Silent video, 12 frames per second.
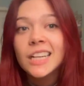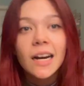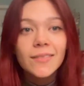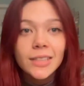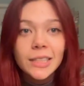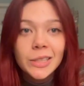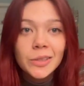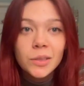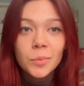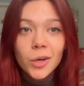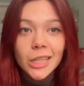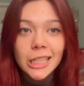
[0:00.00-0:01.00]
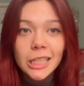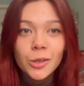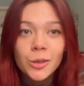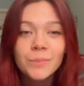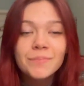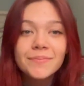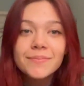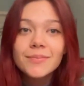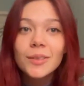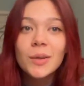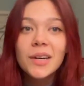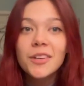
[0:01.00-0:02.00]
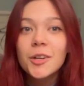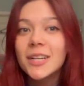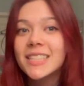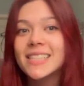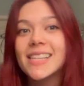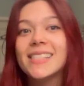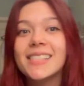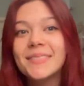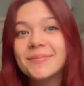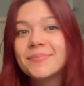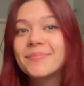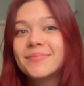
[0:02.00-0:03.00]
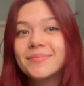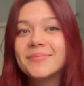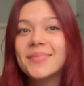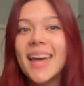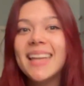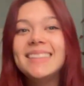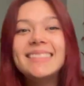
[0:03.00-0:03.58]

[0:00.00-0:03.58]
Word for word: or afternoon or morning or whenever you're watching this. Bye.